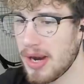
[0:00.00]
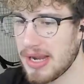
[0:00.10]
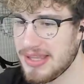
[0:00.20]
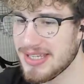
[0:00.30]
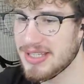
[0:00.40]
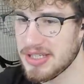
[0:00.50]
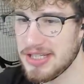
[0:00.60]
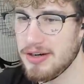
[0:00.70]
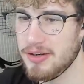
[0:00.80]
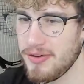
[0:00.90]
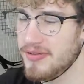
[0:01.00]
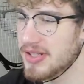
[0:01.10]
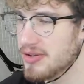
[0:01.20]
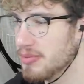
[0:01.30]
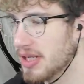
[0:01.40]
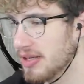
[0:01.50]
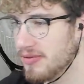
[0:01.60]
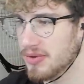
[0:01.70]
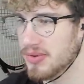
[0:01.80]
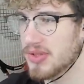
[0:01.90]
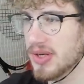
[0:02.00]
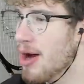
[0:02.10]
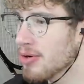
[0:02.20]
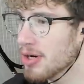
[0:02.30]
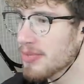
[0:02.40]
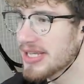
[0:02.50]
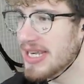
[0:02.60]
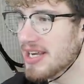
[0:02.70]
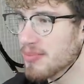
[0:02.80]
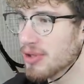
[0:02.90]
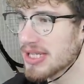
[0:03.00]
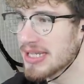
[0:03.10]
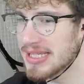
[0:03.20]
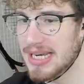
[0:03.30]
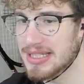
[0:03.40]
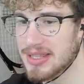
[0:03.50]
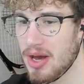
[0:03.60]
All right, this deserves 52 million views. How come this has more dislikes